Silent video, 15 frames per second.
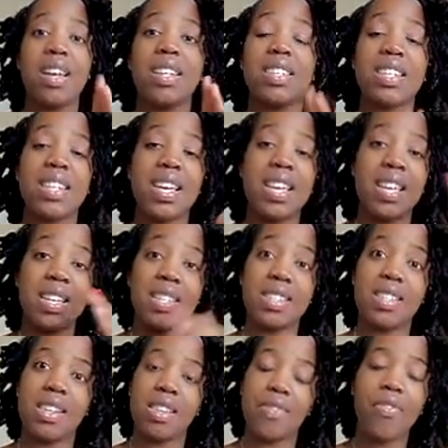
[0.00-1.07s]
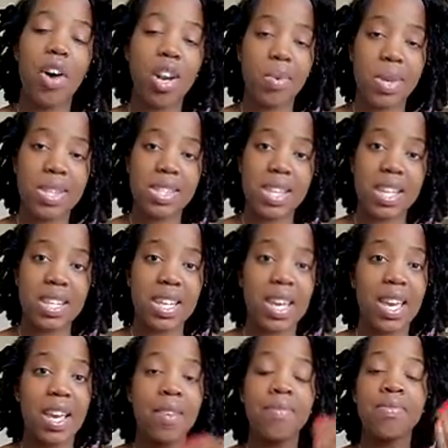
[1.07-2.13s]
and today is following
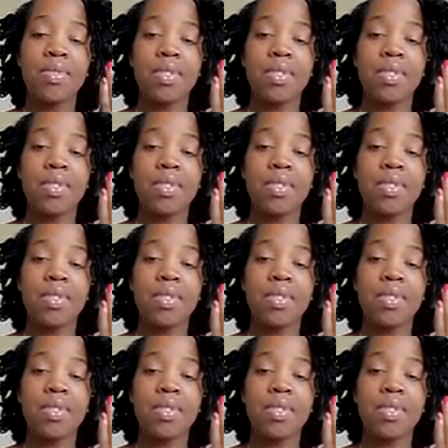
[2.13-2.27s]
Sunday,